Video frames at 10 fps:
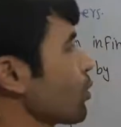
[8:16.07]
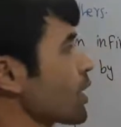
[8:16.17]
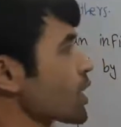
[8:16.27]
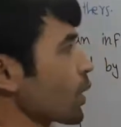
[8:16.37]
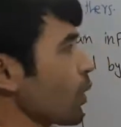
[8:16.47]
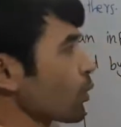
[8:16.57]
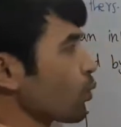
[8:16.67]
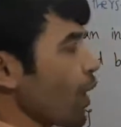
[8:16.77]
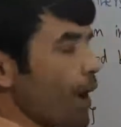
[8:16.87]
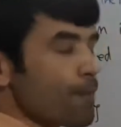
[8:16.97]
is equal
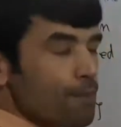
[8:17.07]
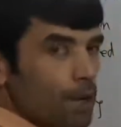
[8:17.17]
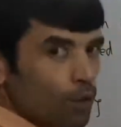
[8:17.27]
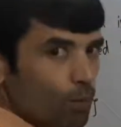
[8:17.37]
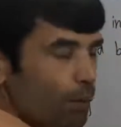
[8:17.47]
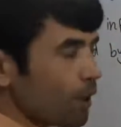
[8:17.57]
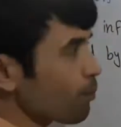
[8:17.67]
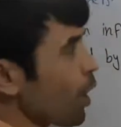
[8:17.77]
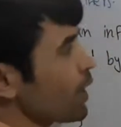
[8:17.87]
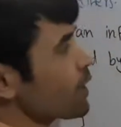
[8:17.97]
to m into p
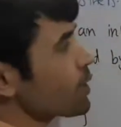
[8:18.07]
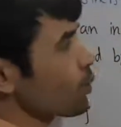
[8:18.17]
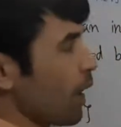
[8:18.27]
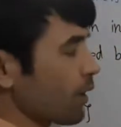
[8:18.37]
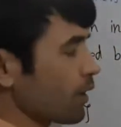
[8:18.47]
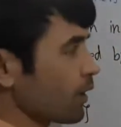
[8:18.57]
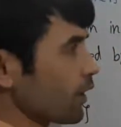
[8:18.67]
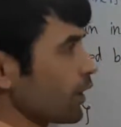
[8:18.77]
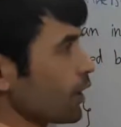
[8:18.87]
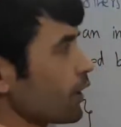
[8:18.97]
minus 1.
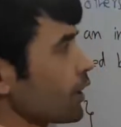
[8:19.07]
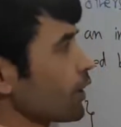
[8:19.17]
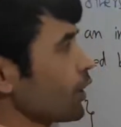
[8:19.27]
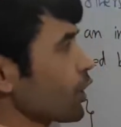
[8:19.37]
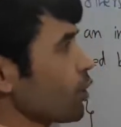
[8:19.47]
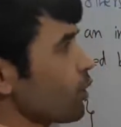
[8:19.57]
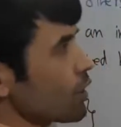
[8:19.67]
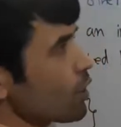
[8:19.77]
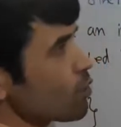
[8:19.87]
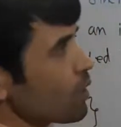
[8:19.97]
Q
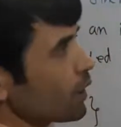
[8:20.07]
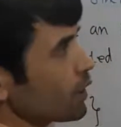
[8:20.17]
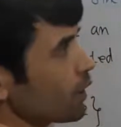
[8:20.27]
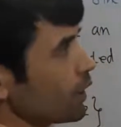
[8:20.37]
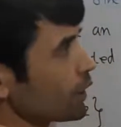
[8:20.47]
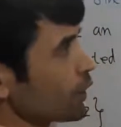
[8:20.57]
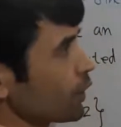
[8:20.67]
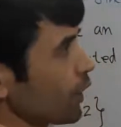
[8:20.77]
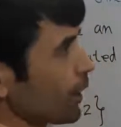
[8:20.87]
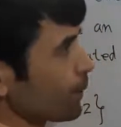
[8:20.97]
is also an
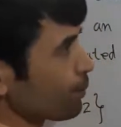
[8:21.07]
integer.